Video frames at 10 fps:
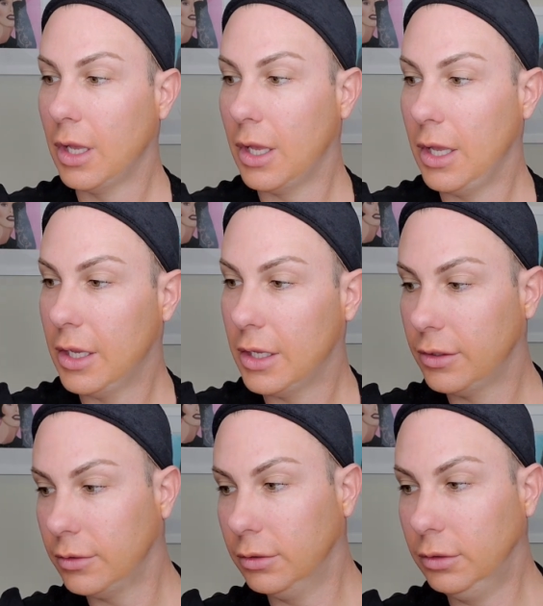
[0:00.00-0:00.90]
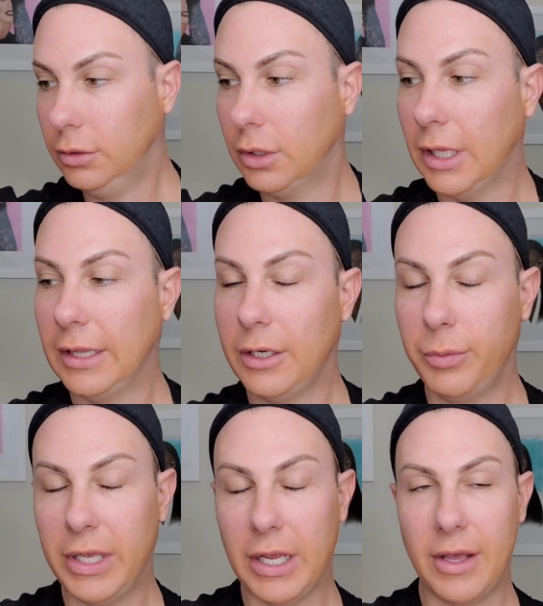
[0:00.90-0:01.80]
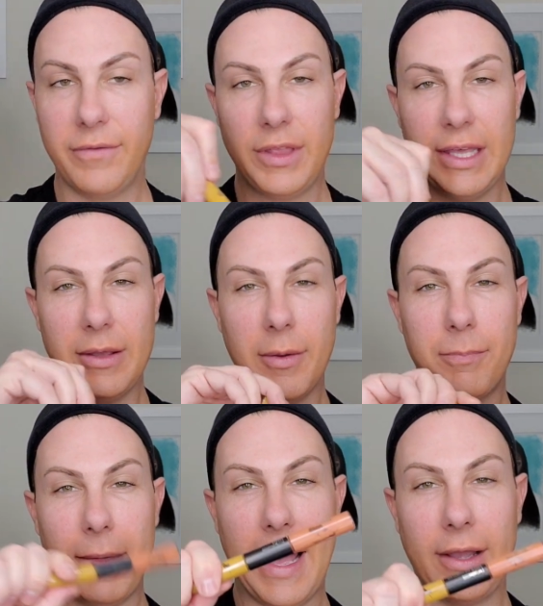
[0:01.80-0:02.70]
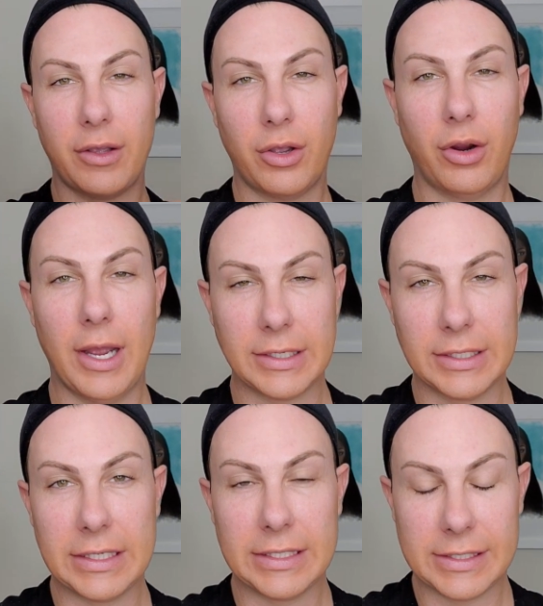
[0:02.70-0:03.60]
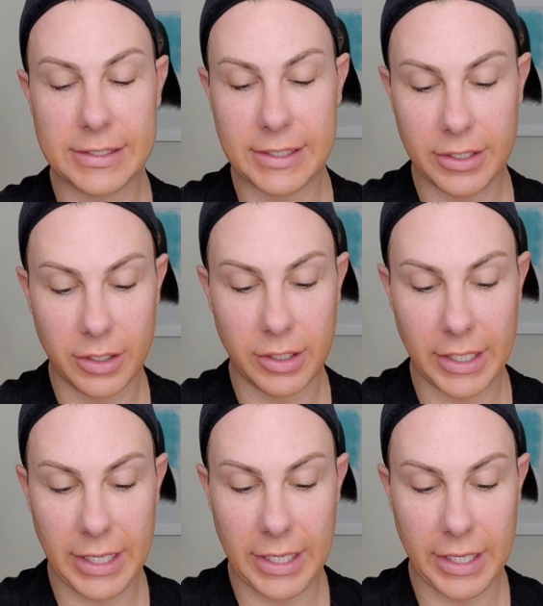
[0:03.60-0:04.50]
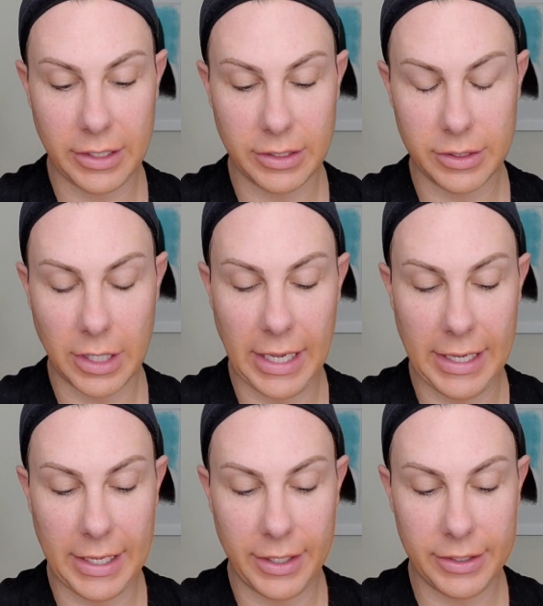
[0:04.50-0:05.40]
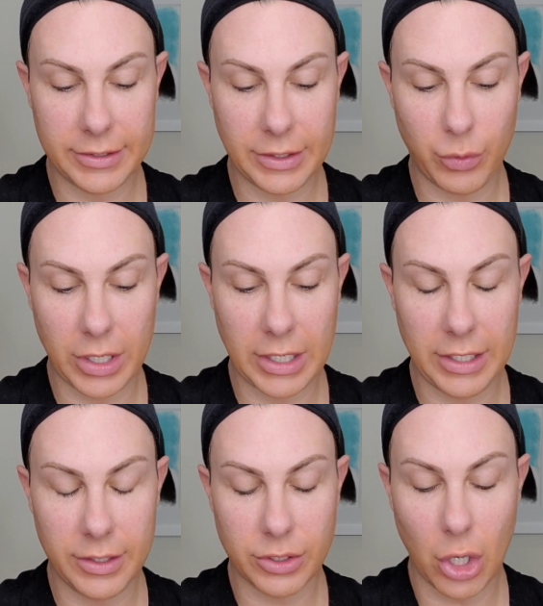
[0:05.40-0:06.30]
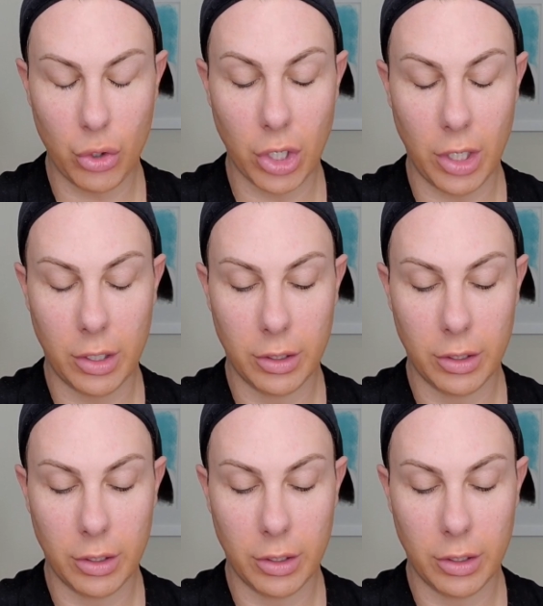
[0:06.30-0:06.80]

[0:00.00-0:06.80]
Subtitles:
And a little bit of the MAC Correct and Conceal in, this one is Ochre.